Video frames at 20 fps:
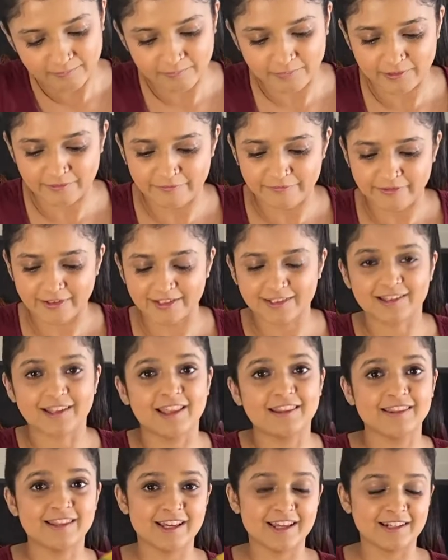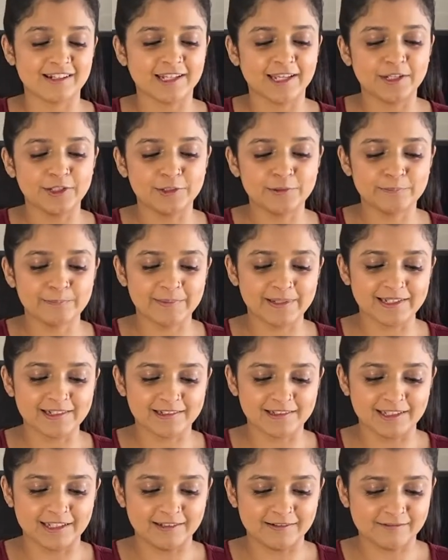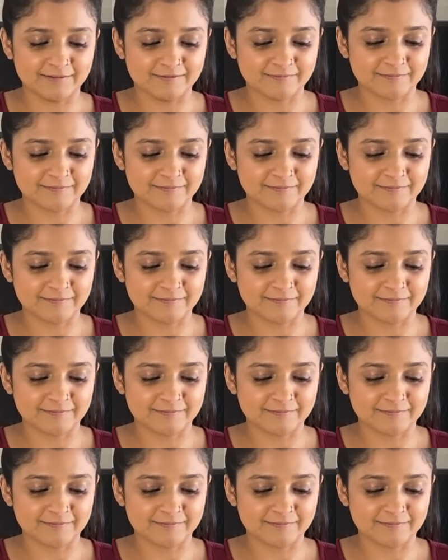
Perfect. And then you peel it.